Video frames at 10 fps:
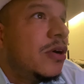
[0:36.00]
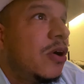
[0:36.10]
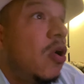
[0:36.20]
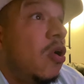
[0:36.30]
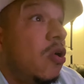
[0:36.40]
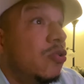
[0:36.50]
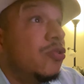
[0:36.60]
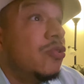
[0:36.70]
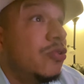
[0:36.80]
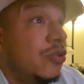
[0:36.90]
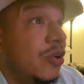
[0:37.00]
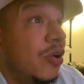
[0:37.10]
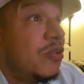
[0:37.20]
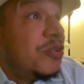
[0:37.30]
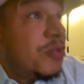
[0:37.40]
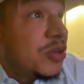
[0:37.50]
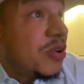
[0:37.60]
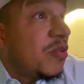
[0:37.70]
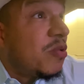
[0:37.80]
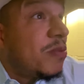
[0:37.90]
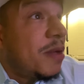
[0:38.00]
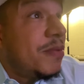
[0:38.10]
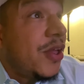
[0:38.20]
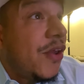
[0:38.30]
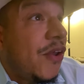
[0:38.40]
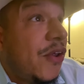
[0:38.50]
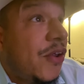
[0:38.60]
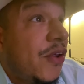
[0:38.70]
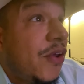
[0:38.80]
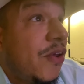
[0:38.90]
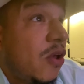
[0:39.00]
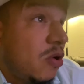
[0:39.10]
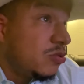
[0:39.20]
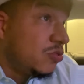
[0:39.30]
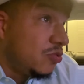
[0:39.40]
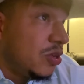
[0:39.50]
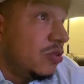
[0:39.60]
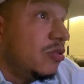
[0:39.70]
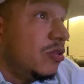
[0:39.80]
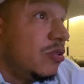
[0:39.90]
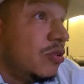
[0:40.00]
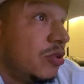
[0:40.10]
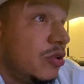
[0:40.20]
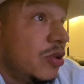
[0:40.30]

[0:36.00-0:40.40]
Oh, oh, you oh you weren't turned on by me. Oh, so you you you,